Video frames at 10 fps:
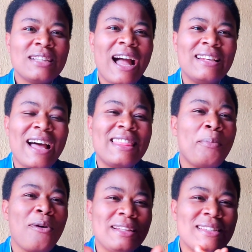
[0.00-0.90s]
And at that
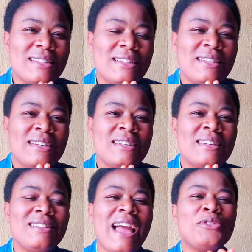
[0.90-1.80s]
point,
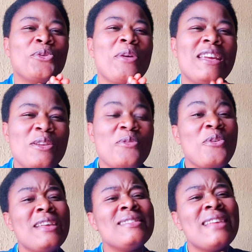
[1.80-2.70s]
they had to go in
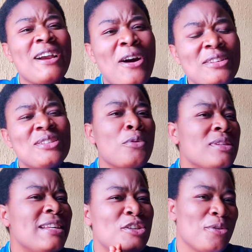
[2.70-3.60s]
for a second
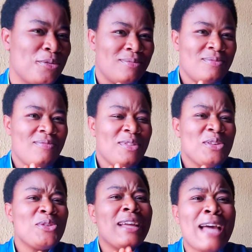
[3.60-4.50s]
procedure
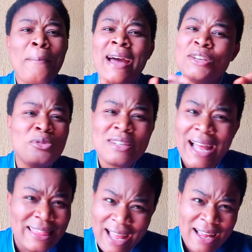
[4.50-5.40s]
so that her marriage will not
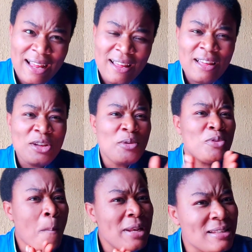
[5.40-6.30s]
scatter.
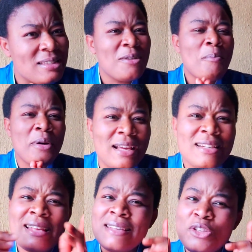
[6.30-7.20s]
So please, mothers,
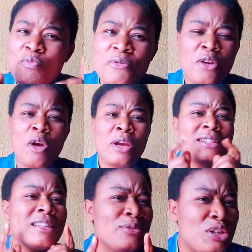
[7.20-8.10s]
listen to me very well, because
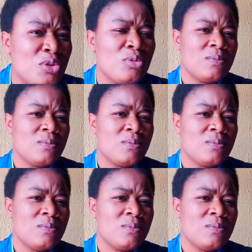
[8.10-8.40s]
in this video,